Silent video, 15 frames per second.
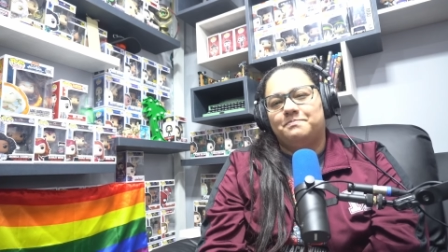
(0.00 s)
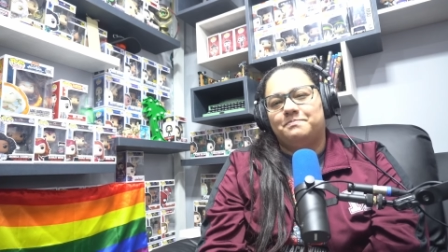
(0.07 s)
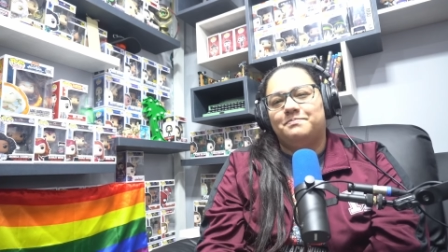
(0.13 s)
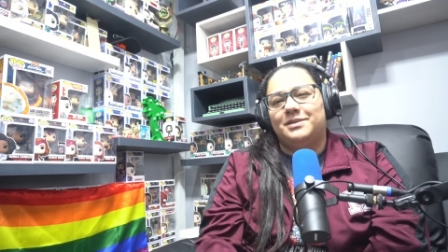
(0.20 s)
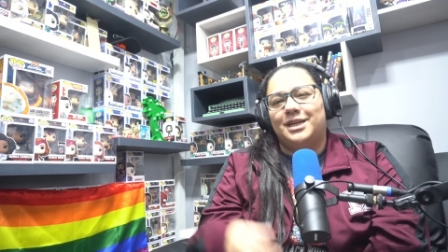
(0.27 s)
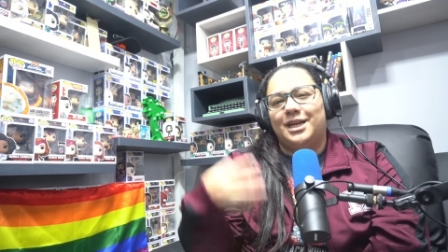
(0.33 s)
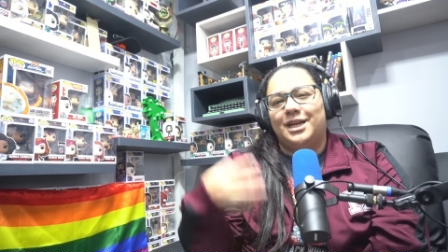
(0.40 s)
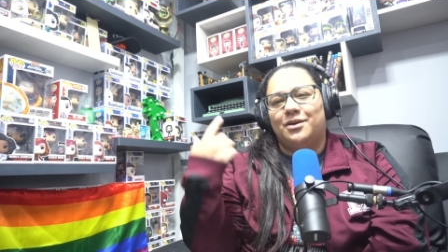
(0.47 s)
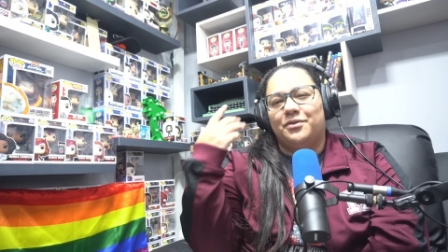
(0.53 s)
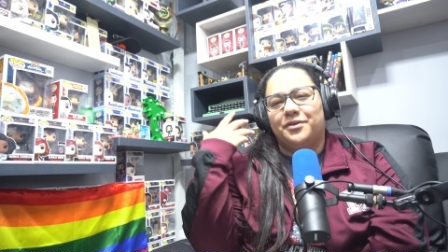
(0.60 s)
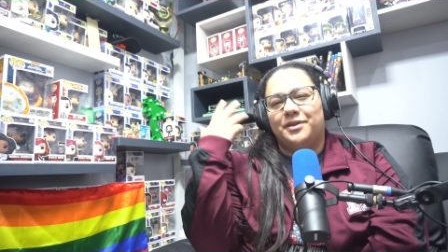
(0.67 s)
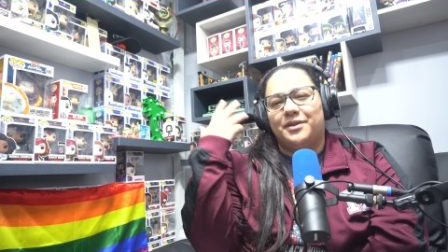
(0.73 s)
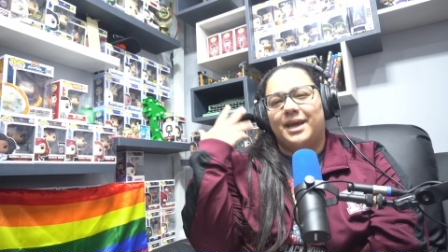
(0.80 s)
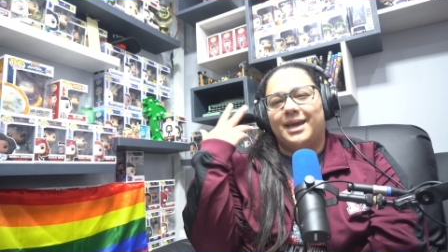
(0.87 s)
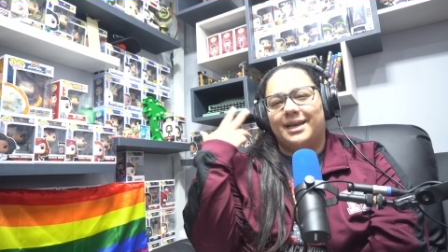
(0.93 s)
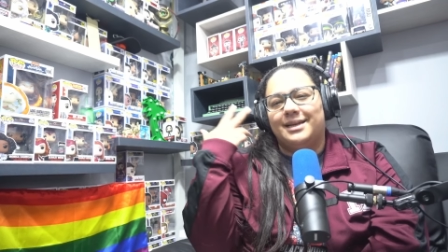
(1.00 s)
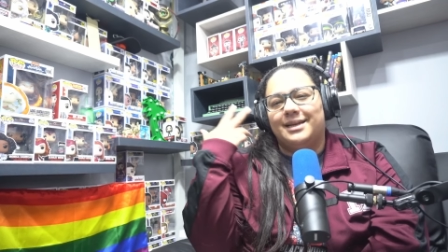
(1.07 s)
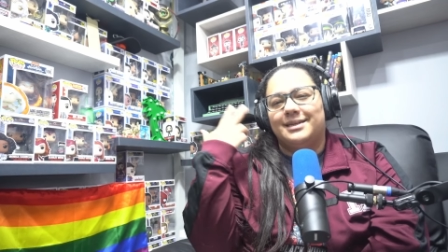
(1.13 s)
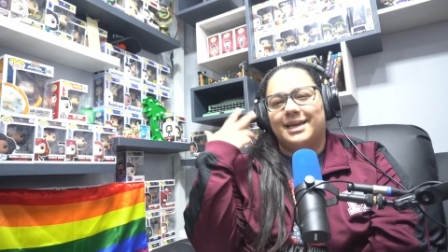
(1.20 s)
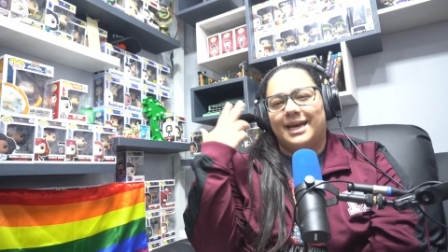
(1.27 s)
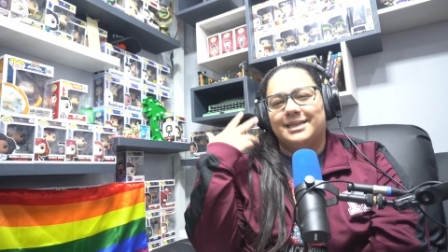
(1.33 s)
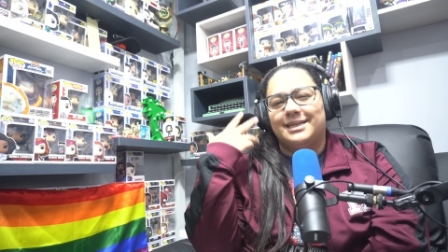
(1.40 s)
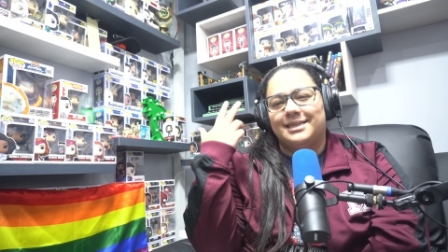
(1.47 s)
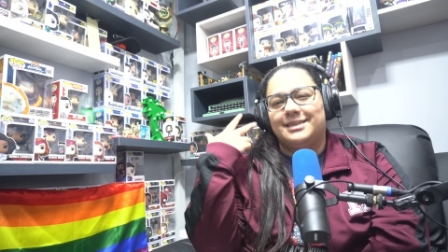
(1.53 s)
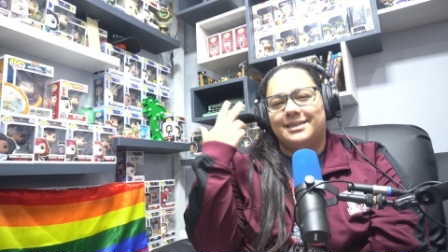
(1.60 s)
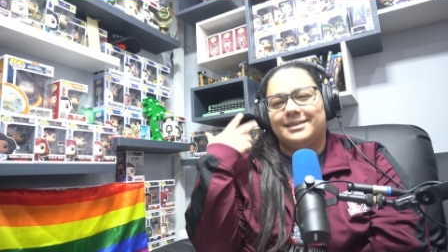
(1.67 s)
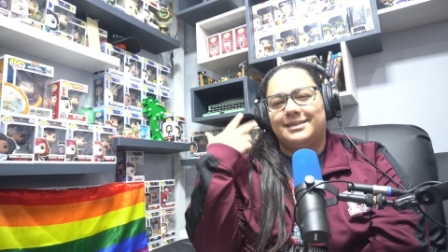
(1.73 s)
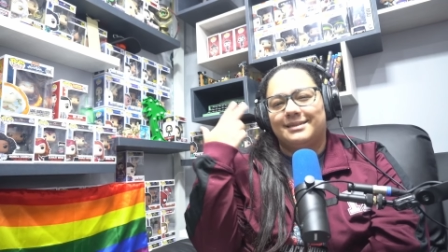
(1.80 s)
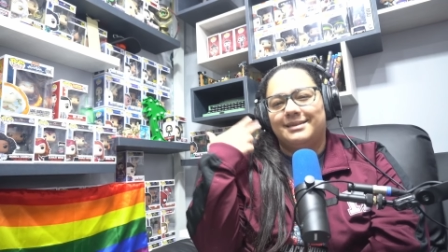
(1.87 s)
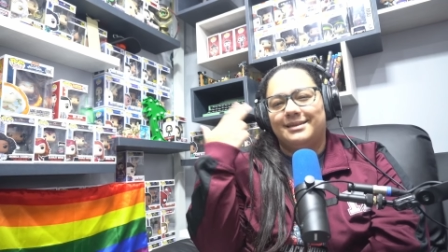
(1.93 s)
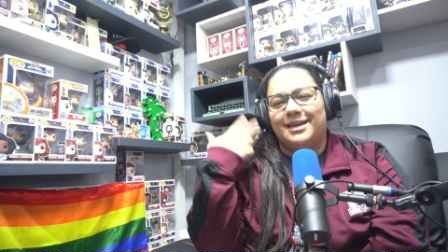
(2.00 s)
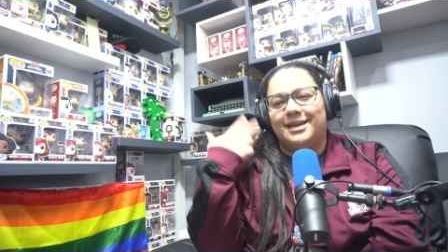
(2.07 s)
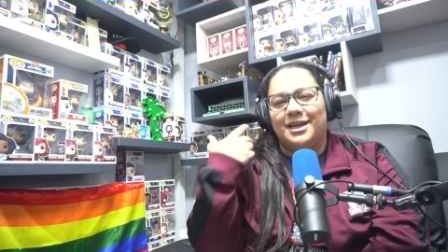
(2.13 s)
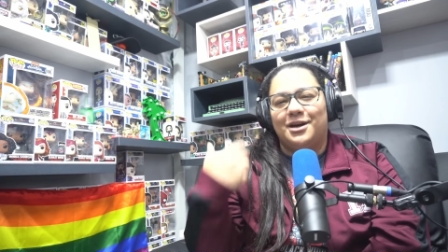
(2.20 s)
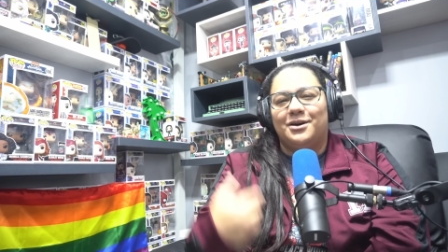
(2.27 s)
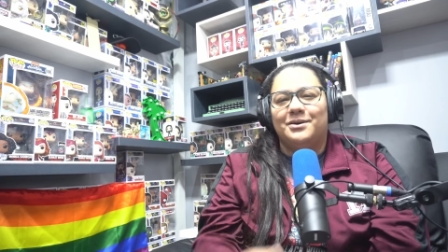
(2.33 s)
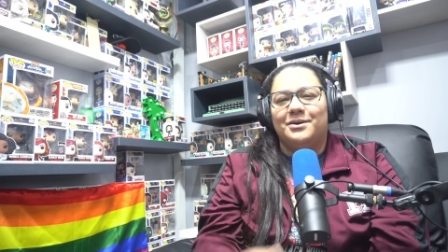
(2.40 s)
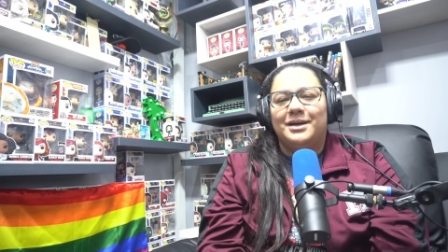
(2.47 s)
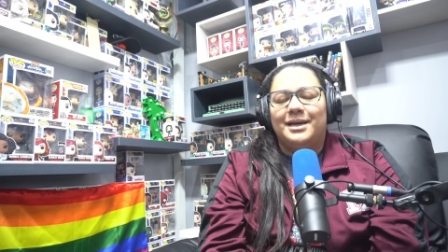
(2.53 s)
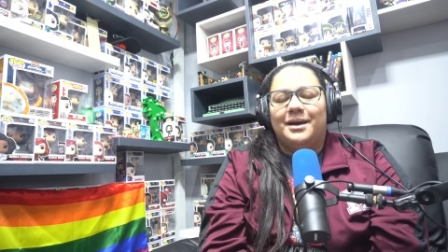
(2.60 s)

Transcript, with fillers: you know, thing has, you know,